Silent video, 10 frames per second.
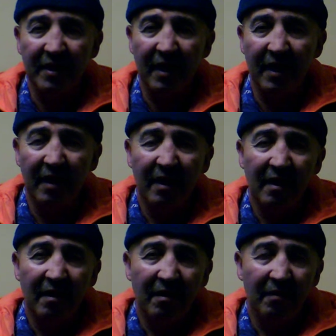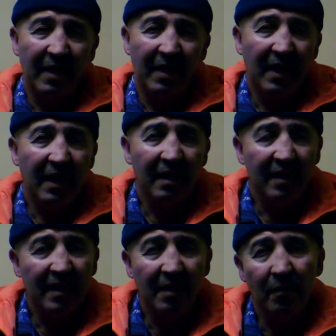They really
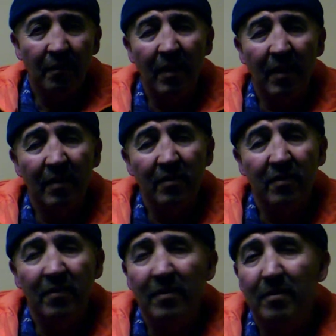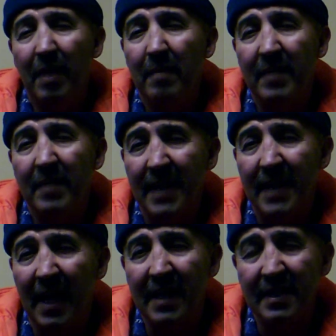didn't want to
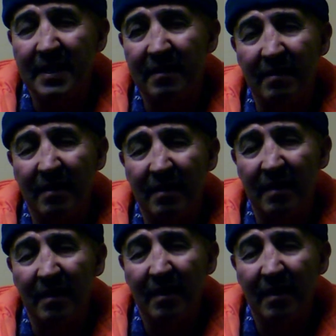publicize their